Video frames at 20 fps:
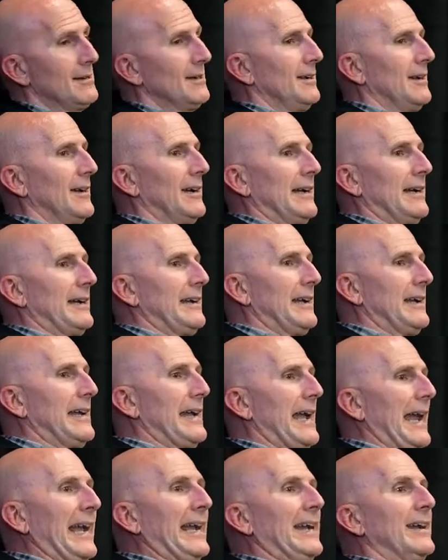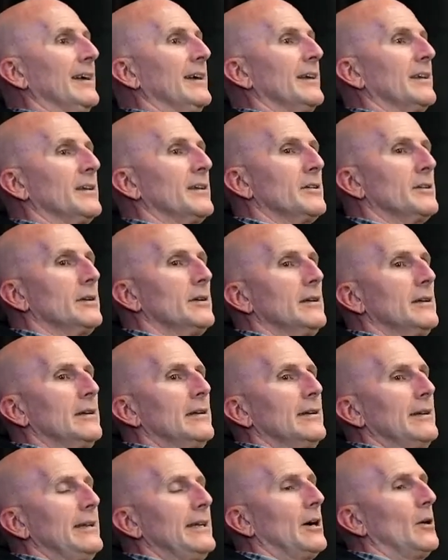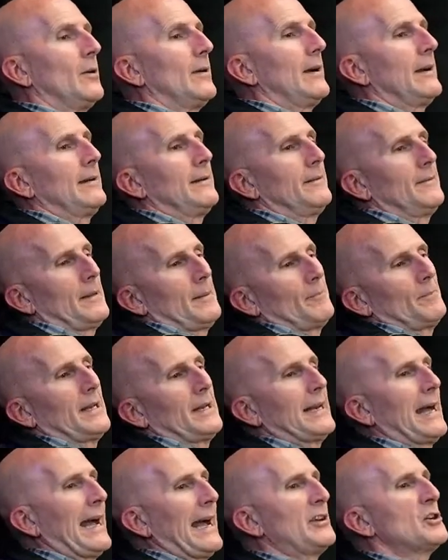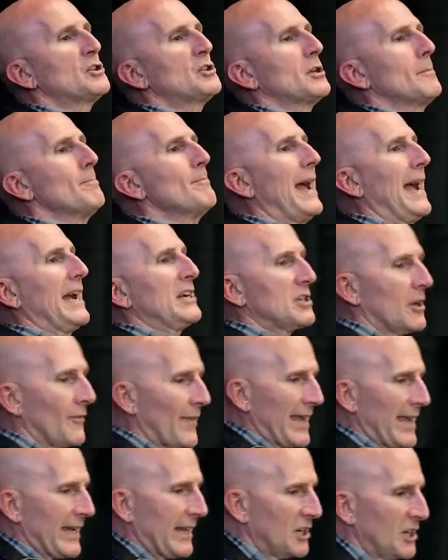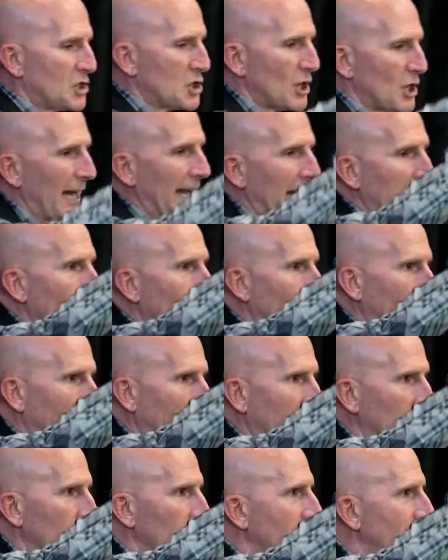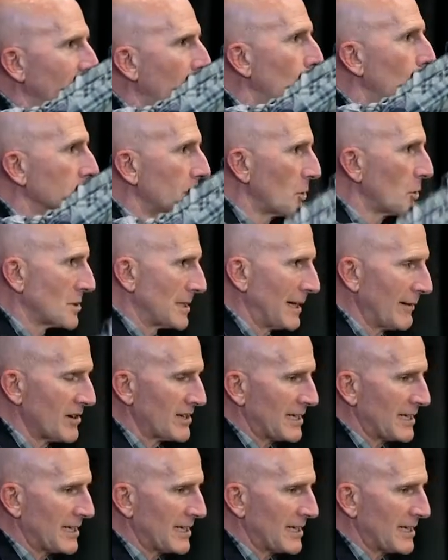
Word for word: Uh, and you know, uh, I, mean, I just imagine they had a giant pile of folders, and every time they